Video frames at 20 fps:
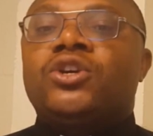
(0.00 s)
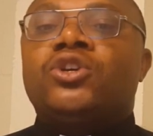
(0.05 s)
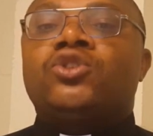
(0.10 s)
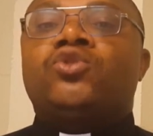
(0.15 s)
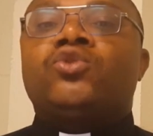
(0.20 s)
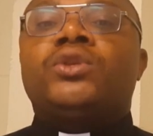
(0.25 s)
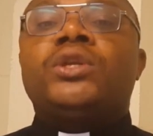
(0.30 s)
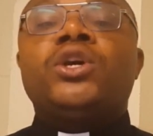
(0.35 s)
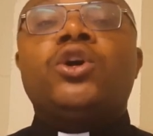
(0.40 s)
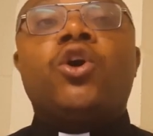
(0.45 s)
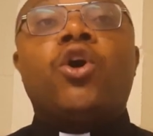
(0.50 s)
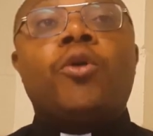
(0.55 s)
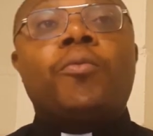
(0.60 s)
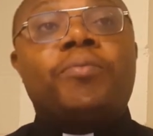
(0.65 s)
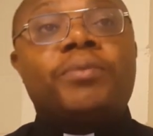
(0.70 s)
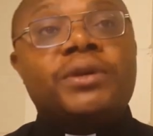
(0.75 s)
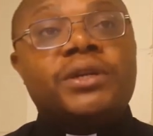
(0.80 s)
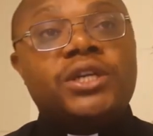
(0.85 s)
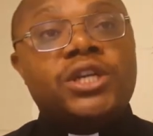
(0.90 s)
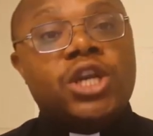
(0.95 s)
Should he
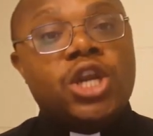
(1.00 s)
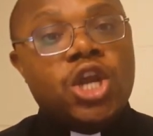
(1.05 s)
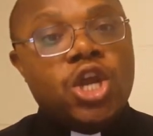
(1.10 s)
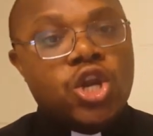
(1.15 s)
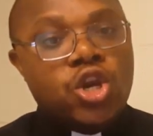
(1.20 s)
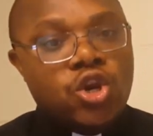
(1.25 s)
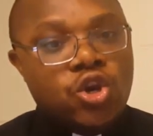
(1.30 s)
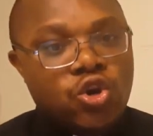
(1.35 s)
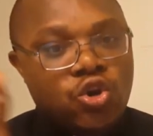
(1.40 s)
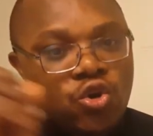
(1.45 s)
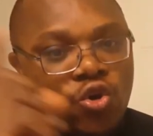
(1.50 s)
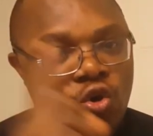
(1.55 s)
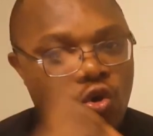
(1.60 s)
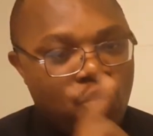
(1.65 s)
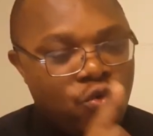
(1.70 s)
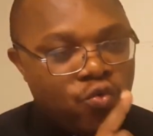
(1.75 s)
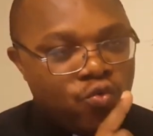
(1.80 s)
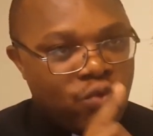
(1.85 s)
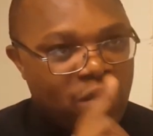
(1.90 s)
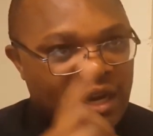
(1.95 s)
open, no
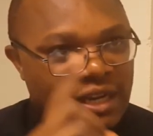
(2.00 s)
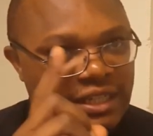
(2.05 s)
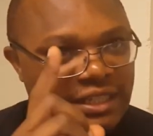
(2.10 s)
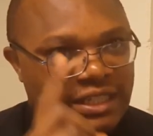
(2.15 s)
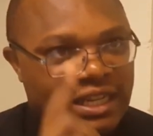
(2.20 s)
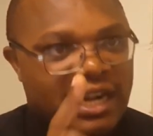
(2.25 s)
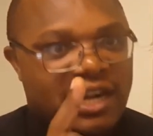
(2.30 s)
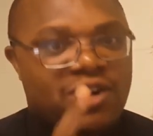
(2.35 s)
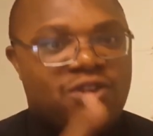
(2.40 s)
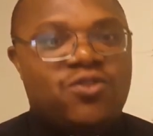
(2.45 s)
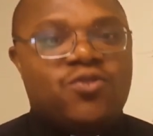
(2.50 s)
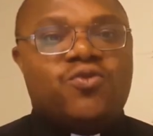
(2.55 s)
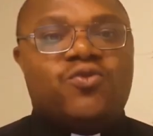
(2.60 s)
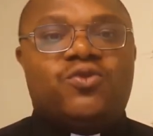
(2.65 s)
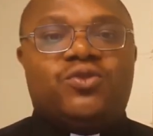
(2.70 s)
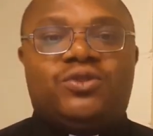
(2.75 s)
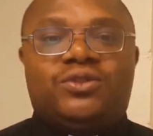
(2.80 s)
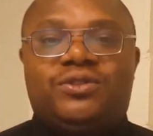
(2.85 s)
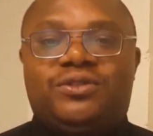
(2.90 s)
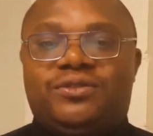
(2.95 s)
one shall
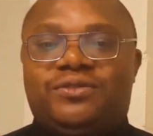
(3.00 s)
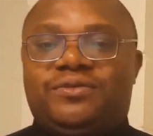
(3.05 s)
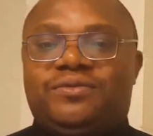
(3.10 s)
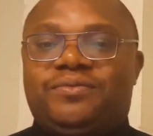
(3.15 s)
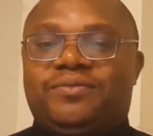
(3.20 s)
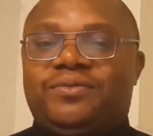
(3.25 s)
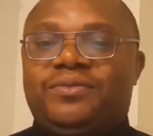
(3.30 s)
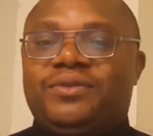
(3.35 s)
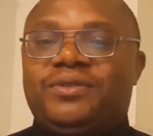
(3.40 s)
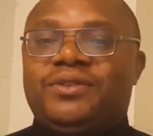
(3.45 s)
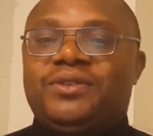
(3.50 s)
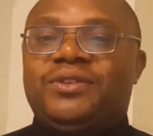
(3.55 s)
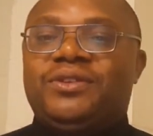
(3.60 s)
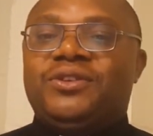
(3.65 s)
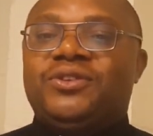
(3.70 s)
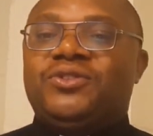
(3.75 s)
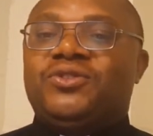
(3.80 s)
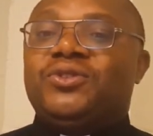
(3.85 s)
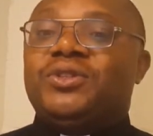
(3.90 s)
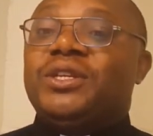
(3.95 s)
close.
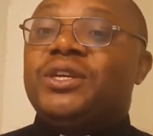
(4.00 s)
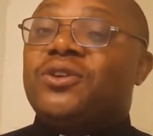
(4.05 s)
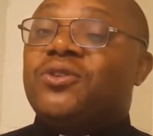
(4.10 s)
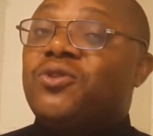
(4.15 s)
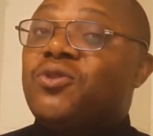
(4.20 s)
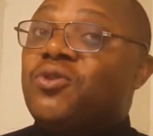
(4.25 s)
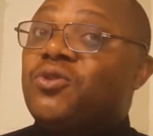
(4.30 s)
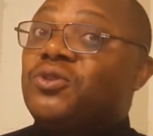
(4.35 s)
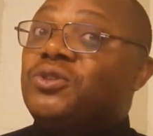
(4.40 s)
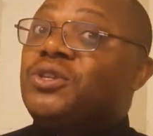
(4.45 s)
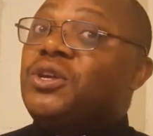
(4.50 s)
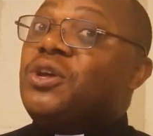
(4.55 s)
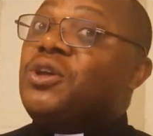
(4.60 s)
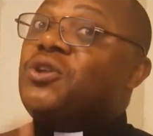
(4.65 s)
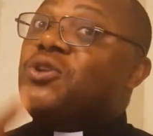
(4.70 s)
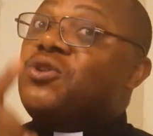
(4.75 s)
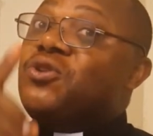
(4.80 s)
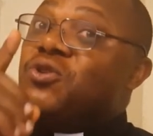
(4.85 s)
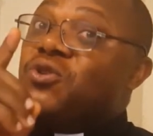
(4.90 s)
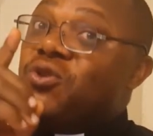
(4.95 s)
Should he close,
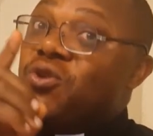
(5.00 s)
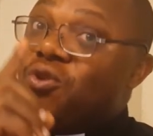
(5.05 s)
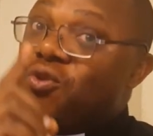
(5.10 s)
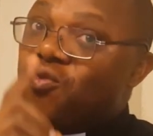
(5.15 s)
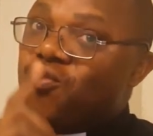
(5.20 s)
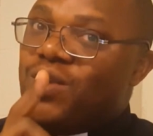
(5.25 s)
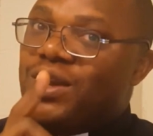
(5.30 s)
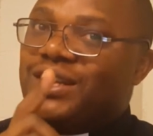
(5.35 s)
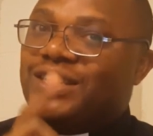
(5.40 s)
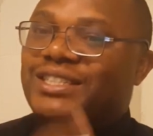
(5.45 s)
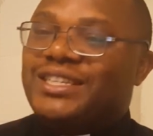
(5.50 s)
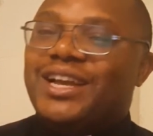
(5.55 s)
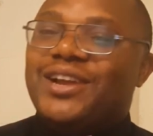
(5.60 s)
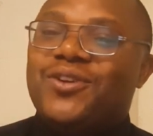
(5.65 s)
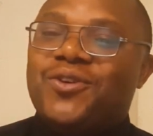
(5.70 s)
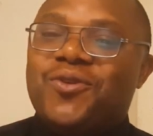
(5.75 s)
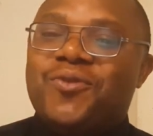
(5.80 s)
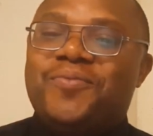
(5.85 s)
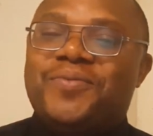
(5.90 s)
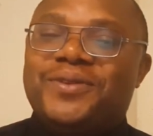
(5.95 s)
no one
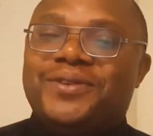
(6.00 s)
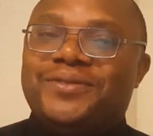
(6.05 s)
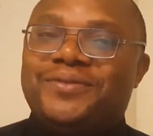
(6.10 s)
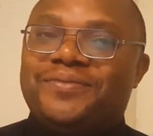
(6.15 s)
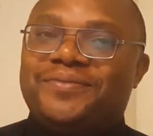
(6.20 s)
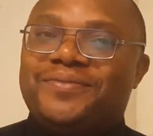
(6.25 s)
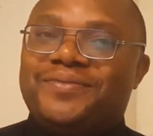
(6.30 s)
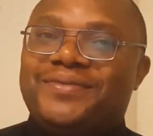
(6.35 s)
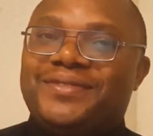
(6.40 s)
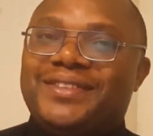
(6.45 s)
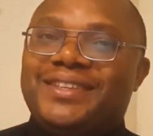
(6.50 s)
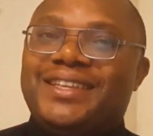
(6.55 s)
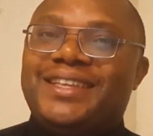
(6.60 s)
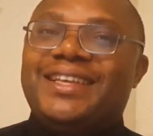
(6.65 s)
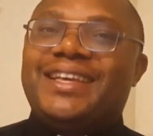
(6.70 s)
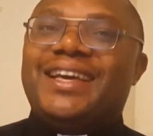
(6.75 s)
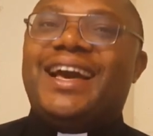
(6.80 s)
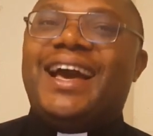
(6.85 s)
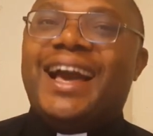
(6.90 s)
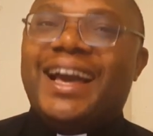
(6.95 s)
shall open."
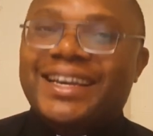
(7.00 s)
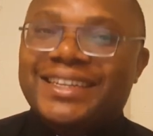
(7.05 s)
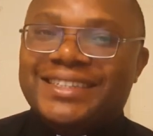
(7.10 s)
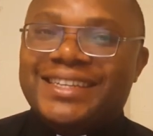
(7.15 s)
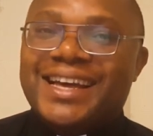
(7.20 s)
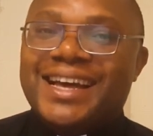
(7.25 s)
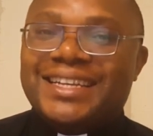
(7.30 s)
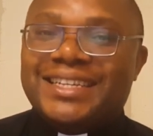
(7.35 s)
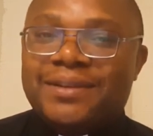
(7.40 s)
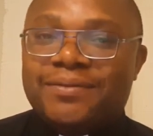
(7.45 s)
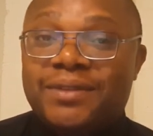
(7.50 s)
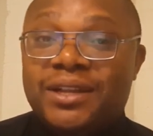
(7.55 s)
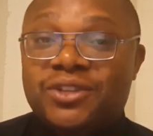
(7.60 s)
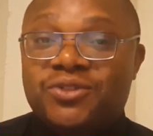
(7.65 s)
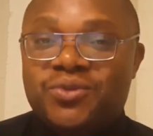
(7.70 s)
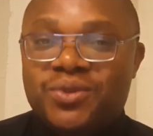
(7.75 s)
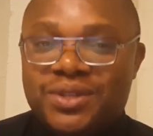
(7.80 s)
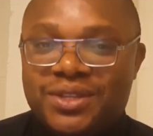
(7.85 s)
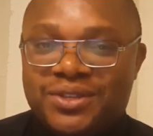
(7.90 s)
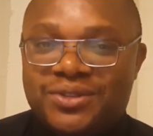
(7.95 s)
Isaiah chapter
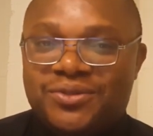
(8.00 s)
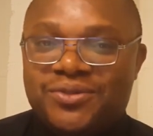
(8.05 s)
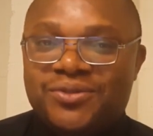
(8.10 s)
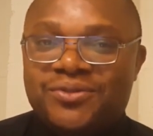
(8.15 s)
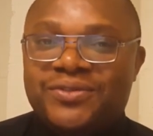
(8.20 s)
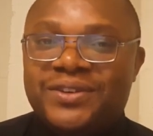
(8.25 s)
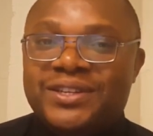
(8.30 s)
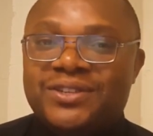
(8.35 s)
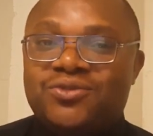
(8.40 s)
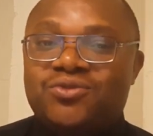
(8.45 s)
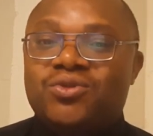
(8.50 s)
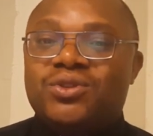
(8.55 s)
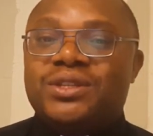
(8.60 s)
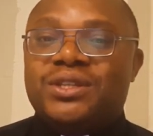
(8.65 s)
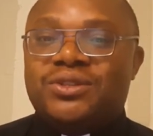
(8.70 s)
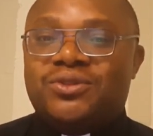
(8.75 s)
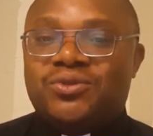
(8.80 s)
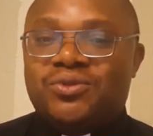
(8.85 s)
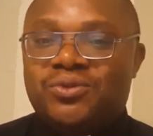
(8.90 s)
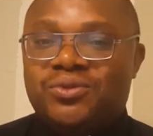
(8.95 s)
twenty-two verse
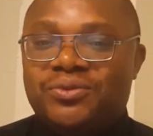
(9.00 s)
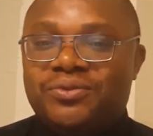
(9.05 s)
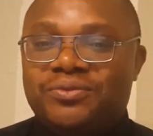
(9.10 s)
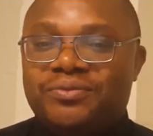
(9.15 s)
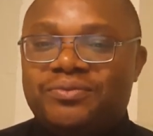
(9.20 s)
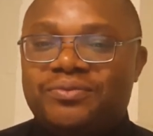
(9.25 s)
twenty-two.